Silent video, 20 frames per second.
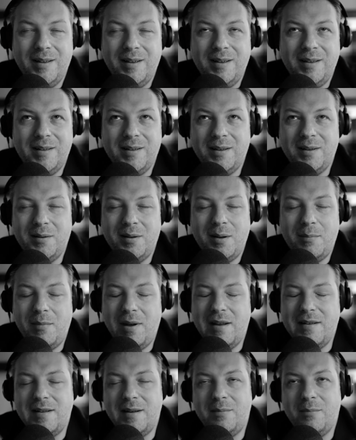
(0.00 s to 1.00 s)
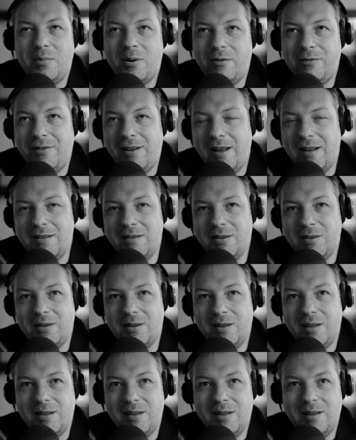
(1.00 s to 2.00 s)
an amazing
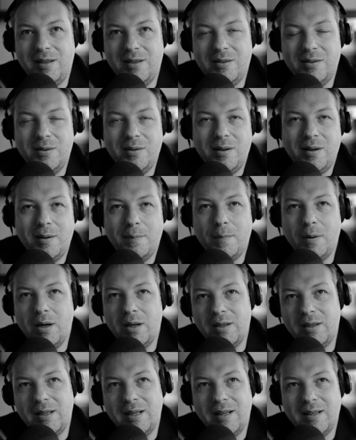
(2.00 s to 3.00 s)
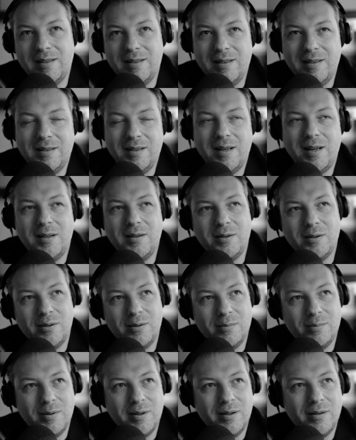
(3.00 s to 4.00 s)
professor and he's doing a podcast, he's an
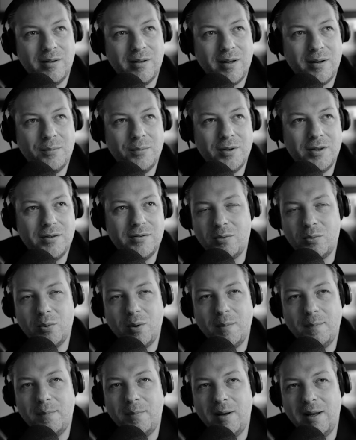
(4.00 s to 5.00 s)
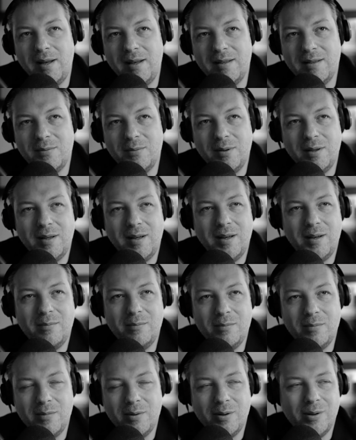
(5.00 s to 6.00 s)
entrepreneur, I would swap place with
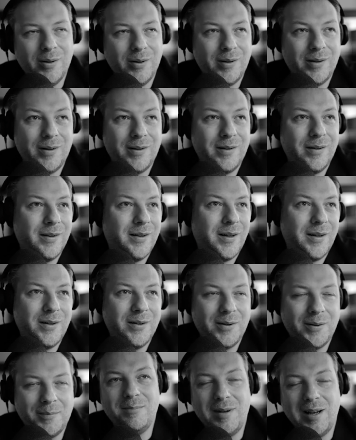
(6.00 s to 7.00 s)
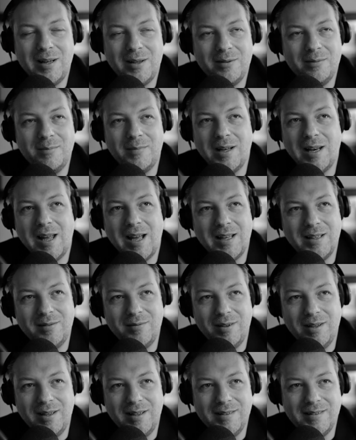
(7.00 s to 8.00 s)
him. Or I don't know, Malcolm
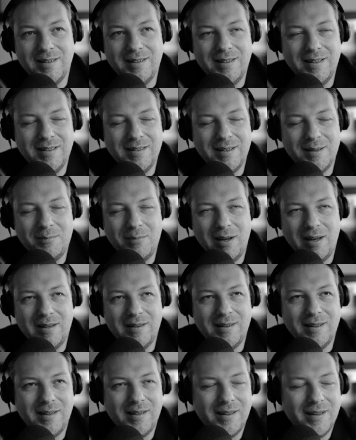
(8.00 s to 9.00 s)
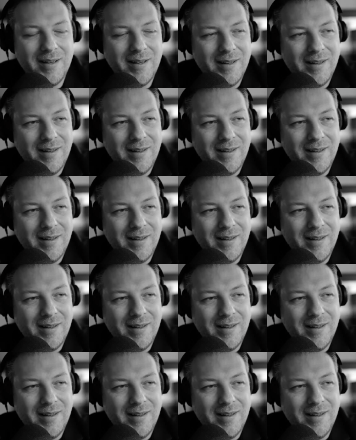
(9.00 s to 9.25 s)
Gladwell is this amazing